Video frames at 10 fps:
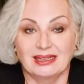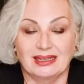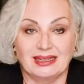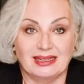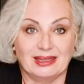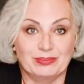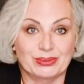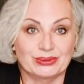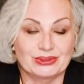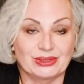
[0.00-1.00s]
uh,
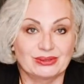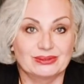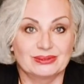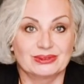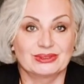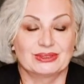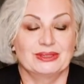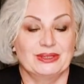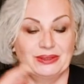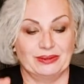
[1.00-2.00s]
protons
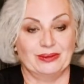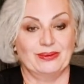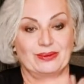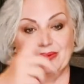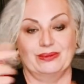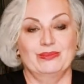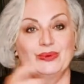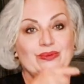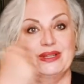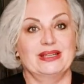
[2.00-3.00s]
all
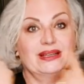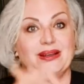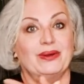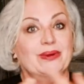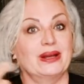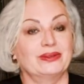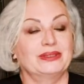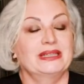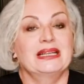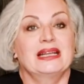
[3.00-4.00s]
moving around
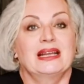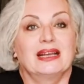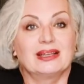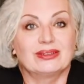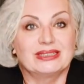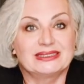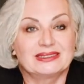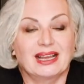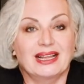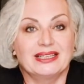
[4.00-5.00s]
and on its
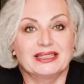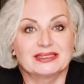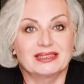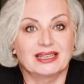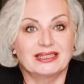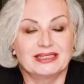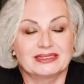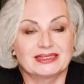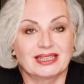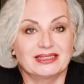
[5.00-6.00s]
tiniest
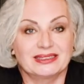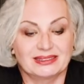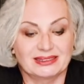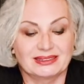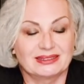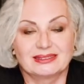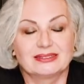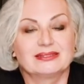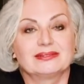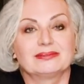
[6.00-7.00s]
tiniest tiniest
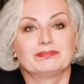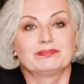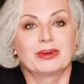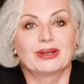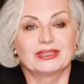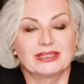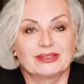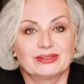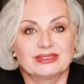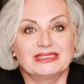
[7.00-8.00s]

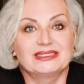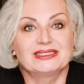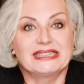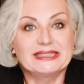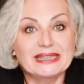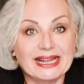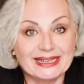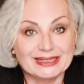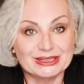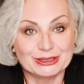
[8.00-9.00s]
particles it's still
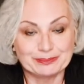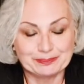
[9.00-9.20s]
energy